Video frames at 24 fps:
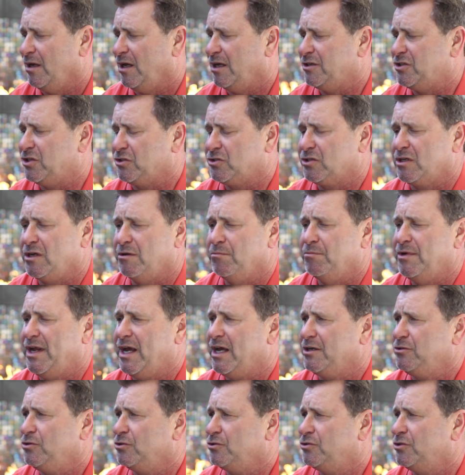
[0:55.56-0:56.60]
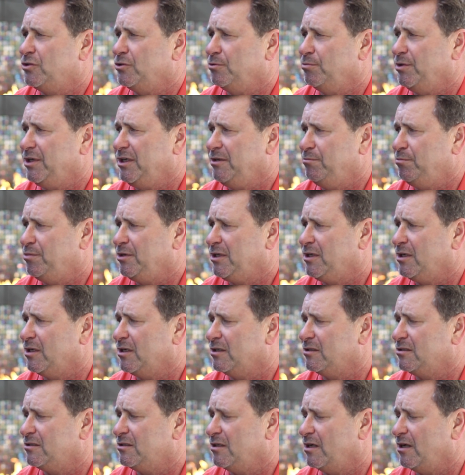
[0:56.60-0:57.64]
it's just come natural to me
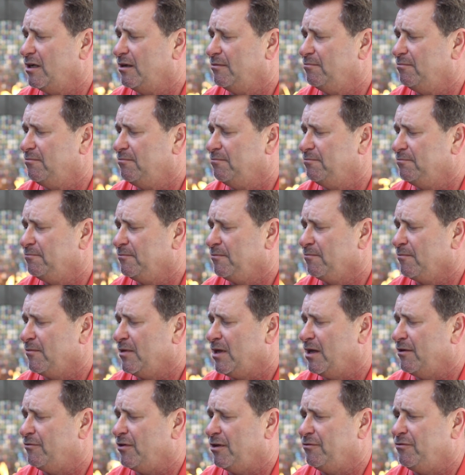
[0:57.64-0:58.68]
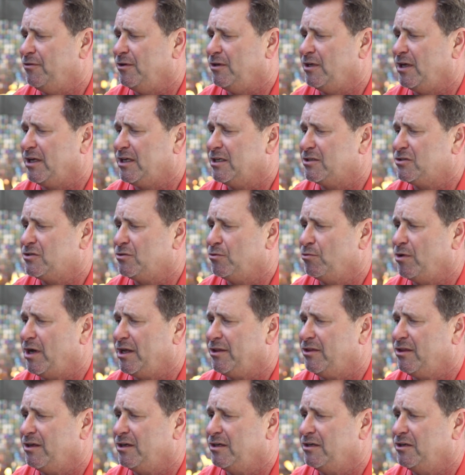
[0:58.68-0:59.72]
because if I feel like it's the
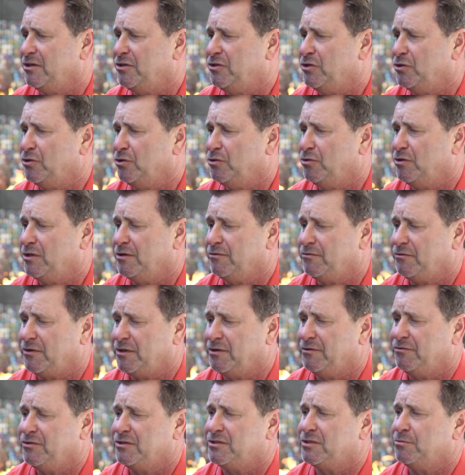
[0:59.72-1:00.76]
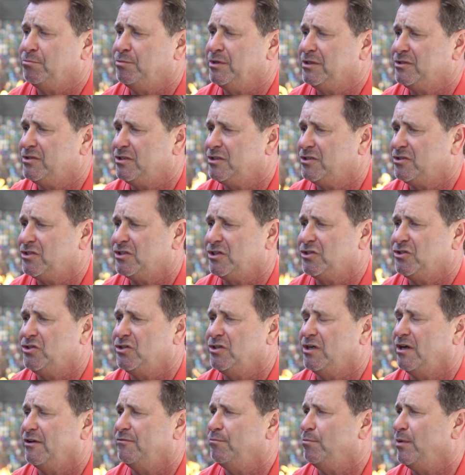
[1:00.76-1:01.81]
right thing to do, and if it's a business
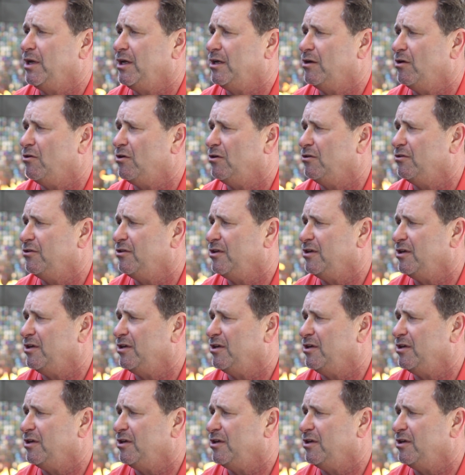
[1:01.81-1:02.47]
decision, I've made all of